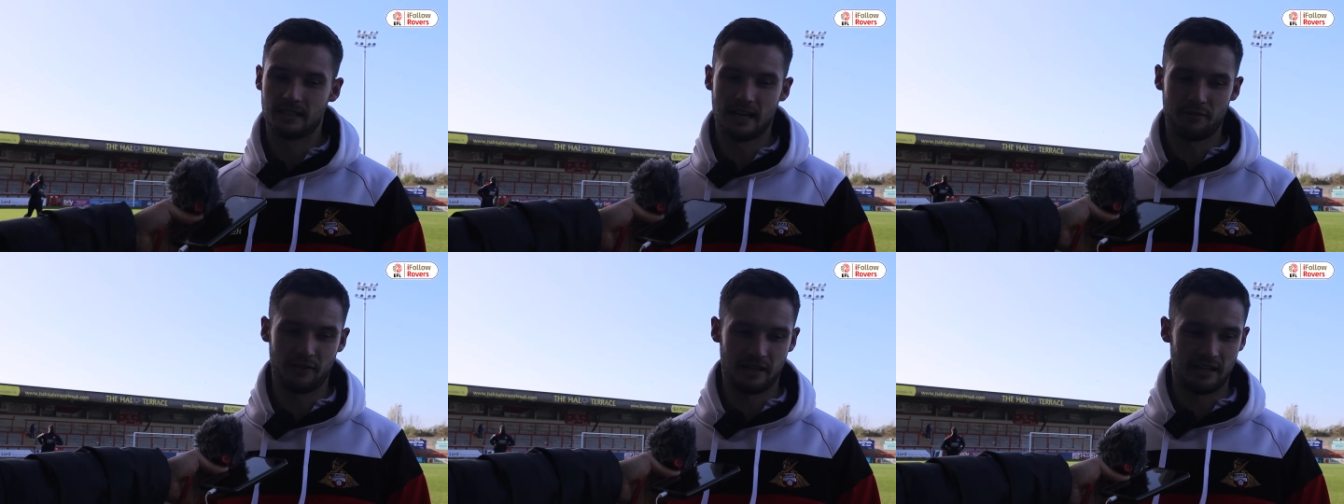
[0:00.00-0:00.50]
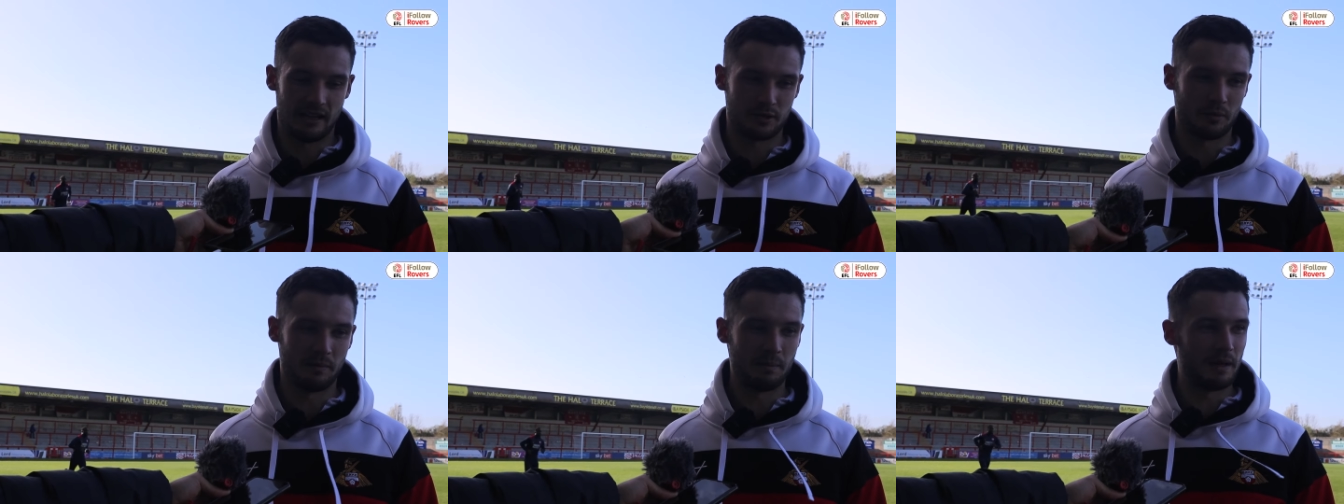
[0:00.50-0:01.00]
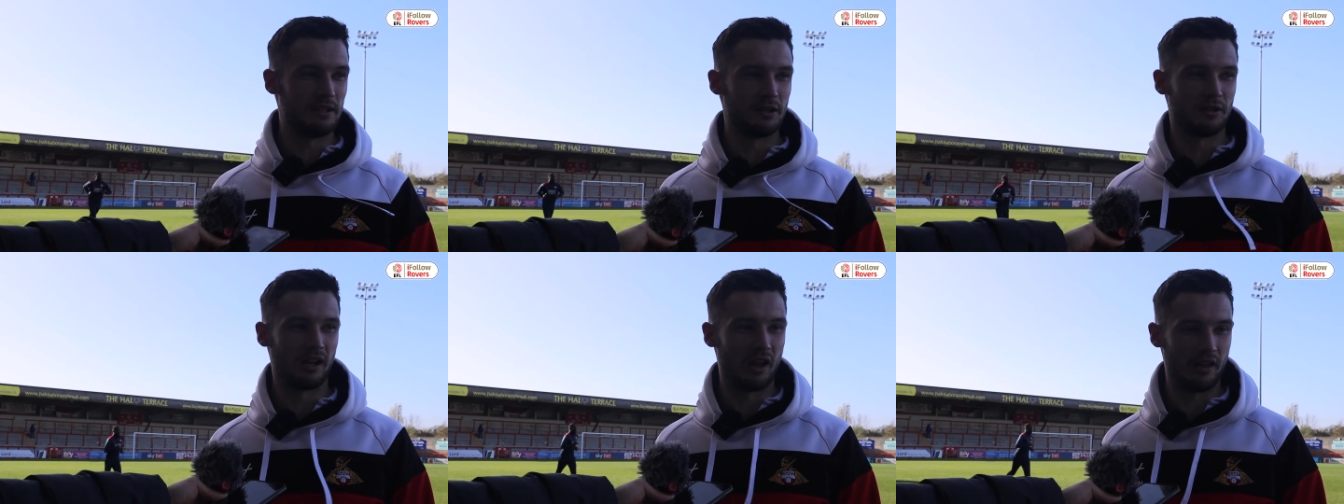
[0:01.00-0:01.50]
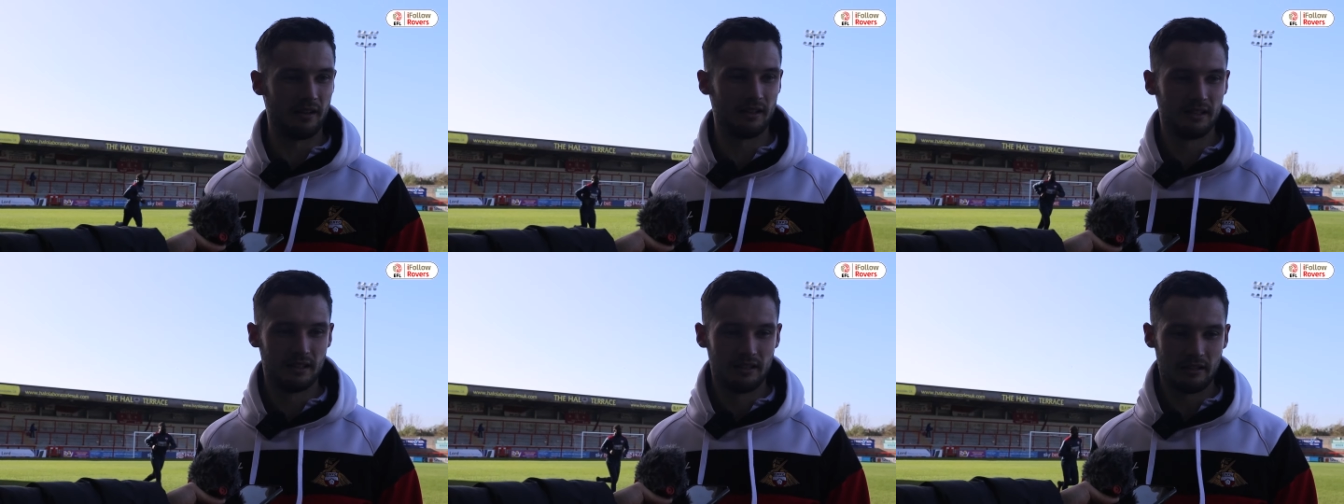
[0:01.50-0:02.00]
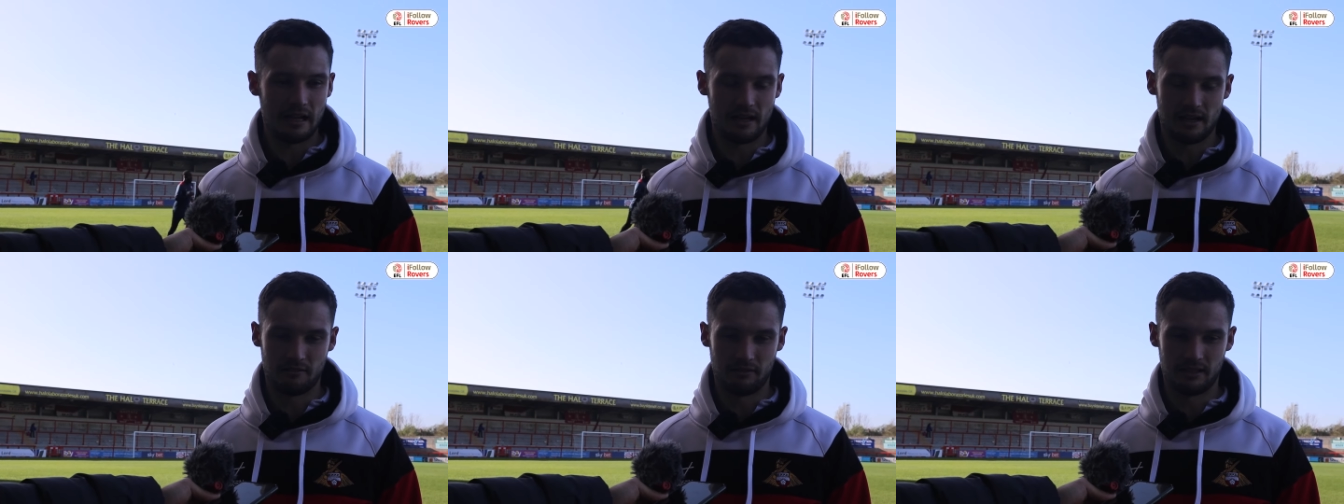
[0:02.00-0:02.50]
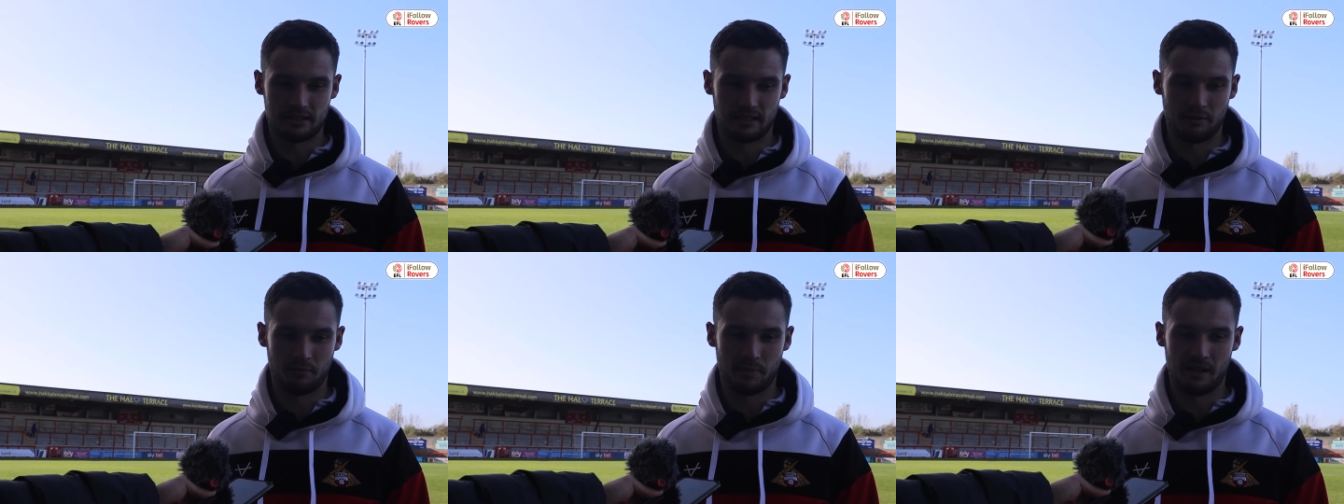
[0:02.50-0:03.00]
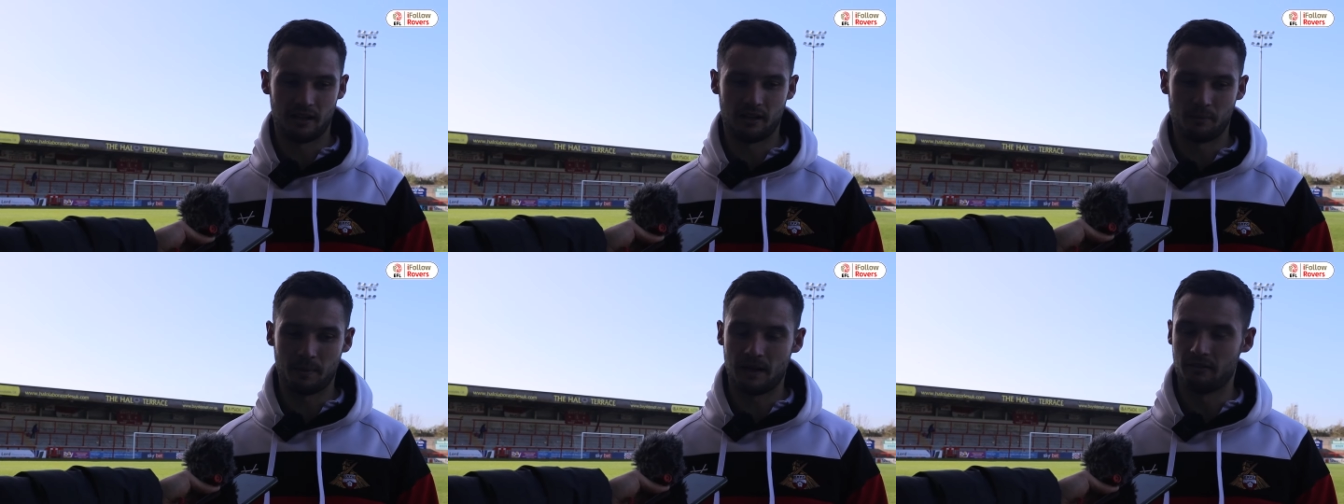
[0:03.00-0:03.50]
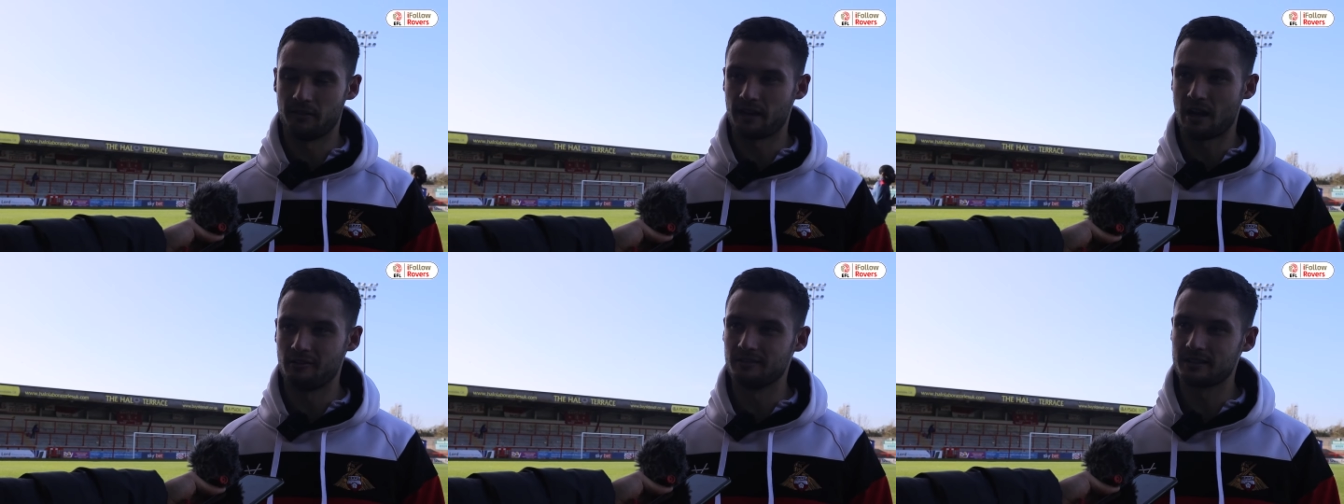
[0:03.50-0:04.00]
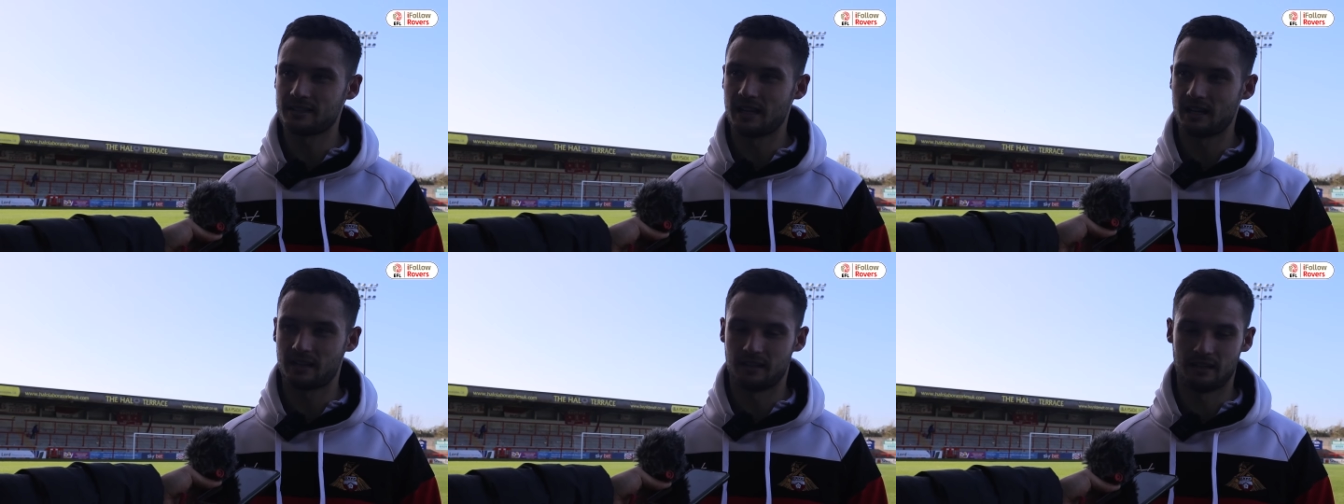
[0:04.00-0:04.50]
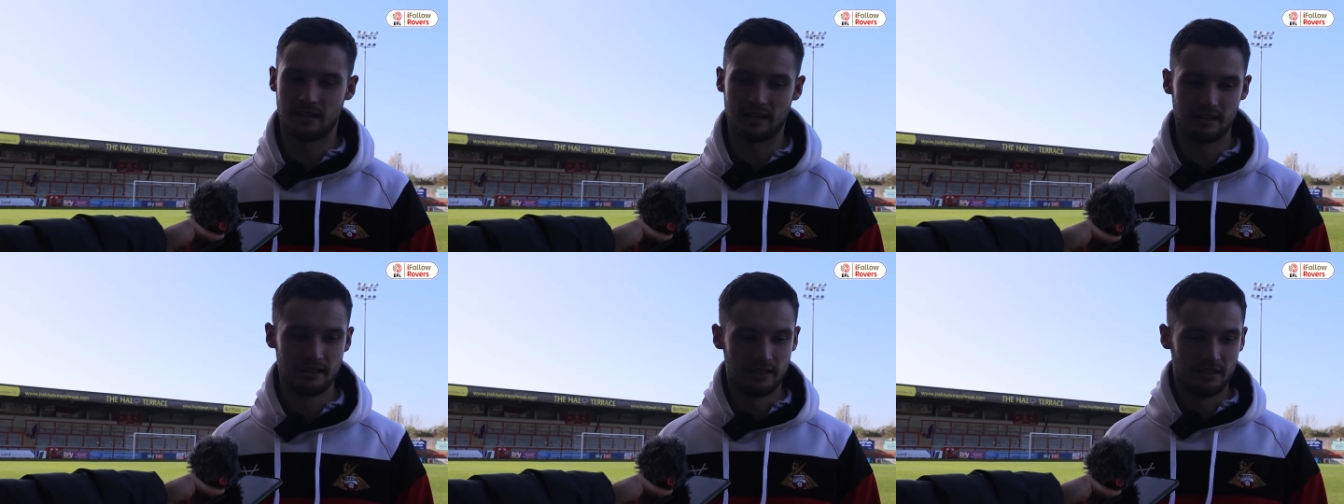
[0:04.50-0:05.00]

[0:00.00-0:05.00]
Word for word: Yeah, I feel like that's what we've been doing a lot. Uh, recently, we've been a lot better on the counter attack, and uh,